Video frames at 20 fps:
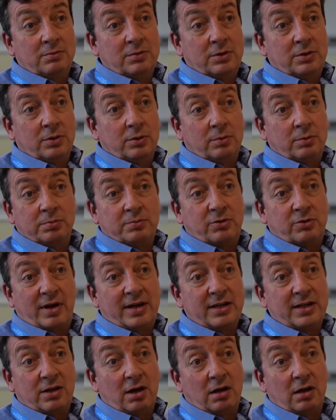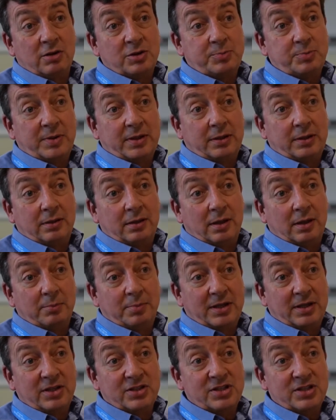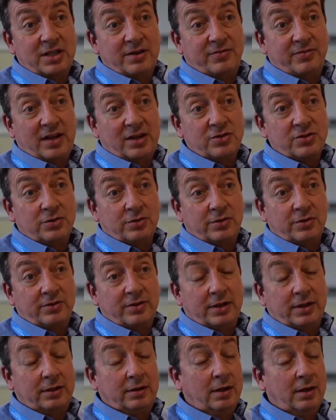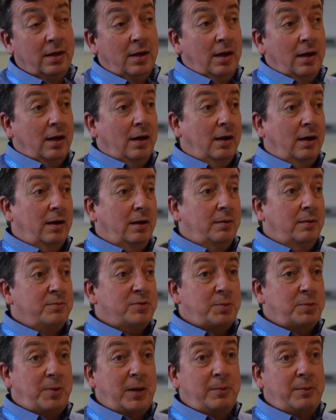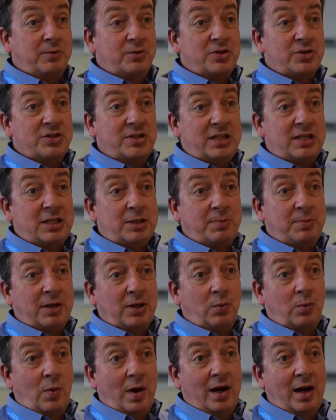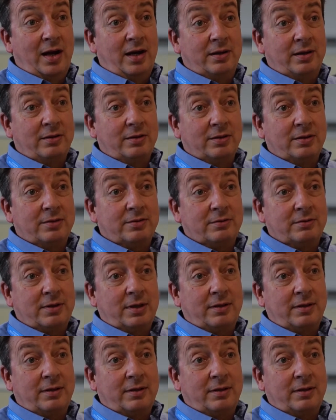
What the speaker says: your credit cards being sniffed, that sort of thing. So people just need to be aware that